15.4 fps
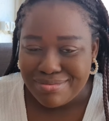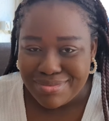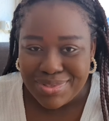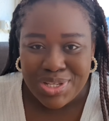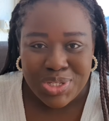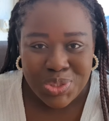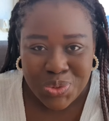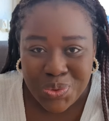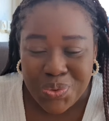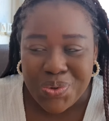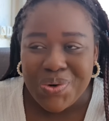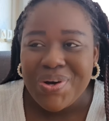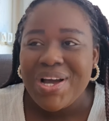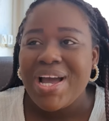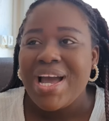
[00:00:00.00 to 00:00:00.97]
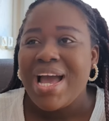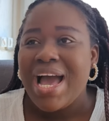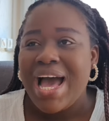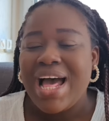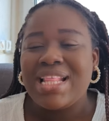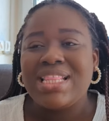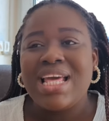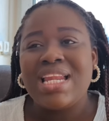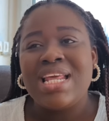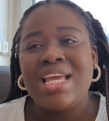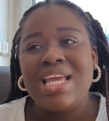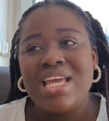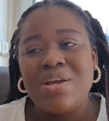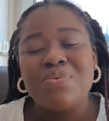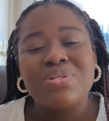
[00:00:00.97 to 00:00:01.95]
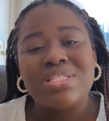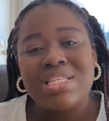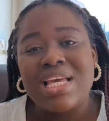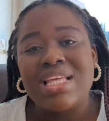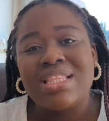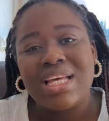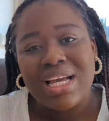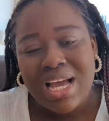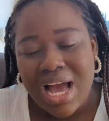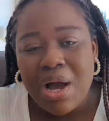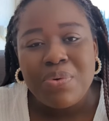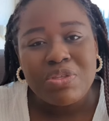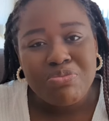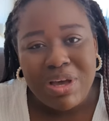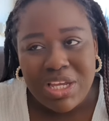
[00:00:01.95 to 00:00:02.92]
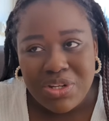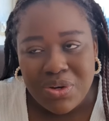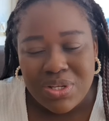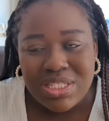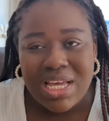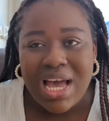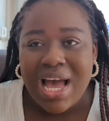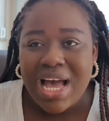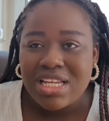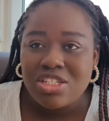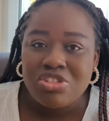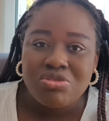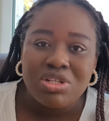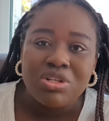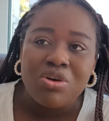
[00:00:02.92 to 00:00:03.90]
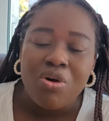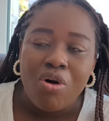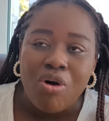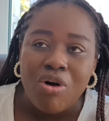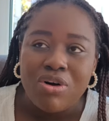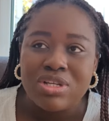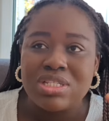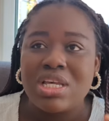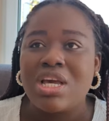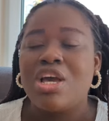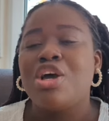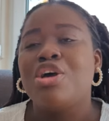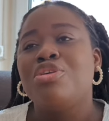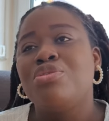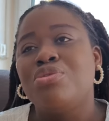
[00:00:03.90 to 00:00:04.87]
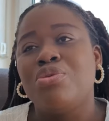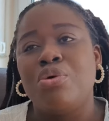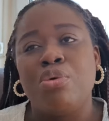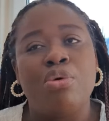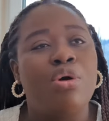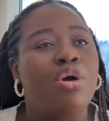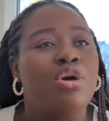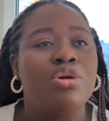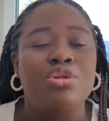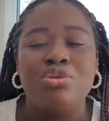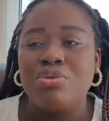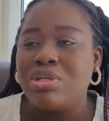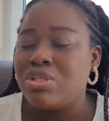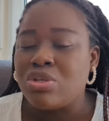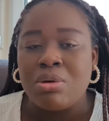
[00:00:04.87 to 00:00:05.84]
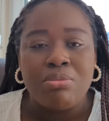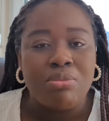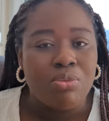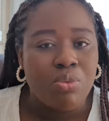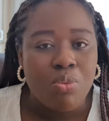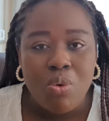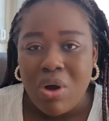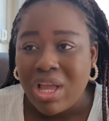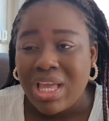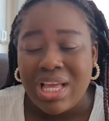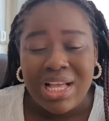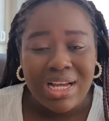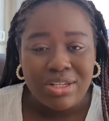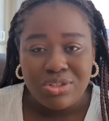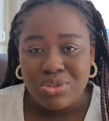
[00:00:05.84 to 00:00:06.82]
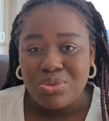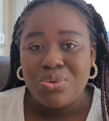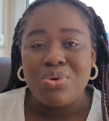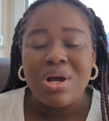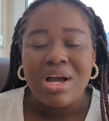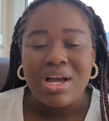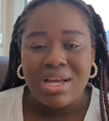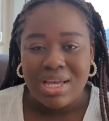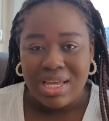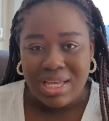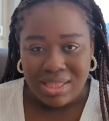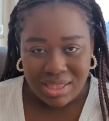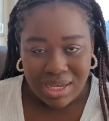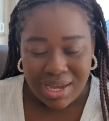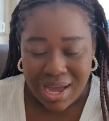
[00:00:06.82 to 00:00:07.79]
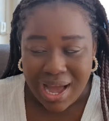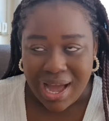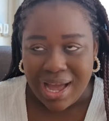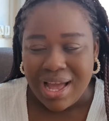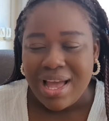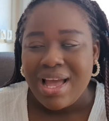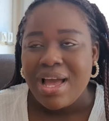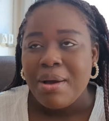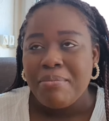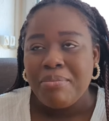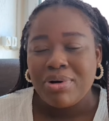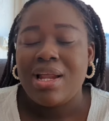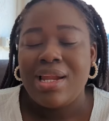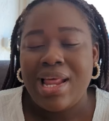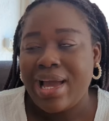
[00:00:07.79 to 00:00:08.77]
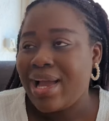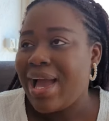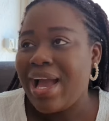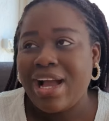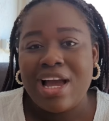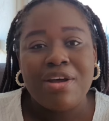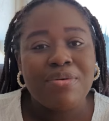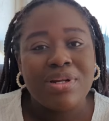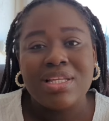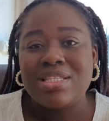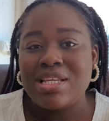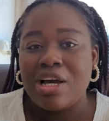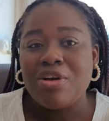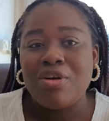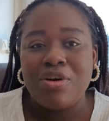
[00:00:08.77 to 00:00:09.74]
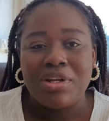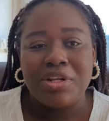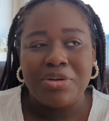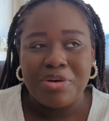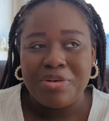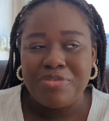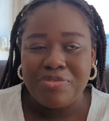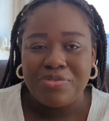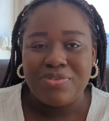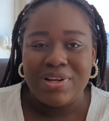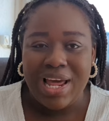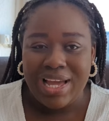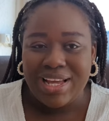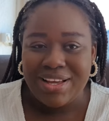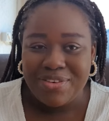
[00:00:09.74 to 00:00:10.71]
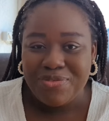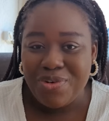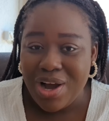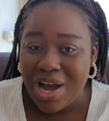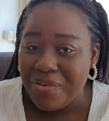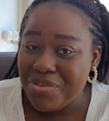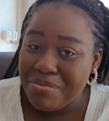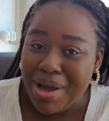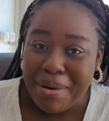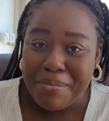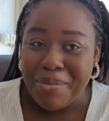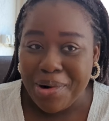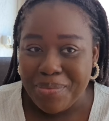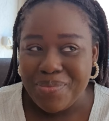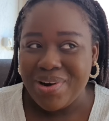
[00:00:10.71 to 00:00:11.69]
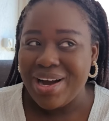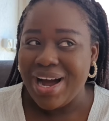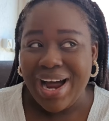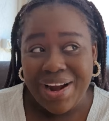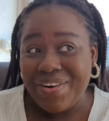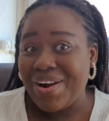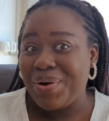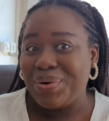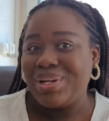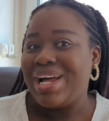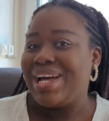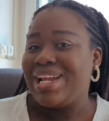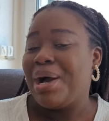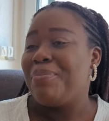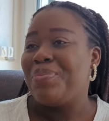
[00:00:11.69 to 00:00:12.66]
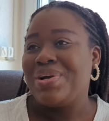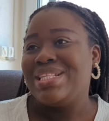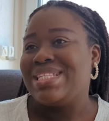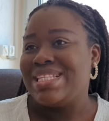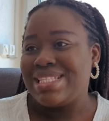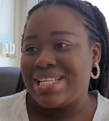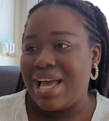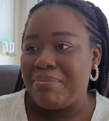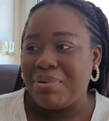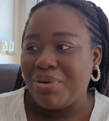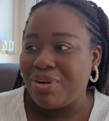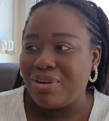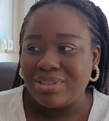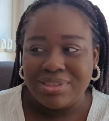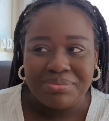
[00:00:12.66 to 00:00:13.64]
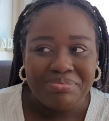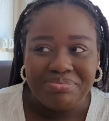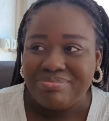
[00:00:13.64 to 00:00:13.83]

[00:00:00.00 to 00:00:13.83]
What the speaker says: the school. And then he would stay in the car with my daughter, answering calls, doing some work he can do in the car. Like, I can't really thank God enough, like, for having my mom around at that point in time, because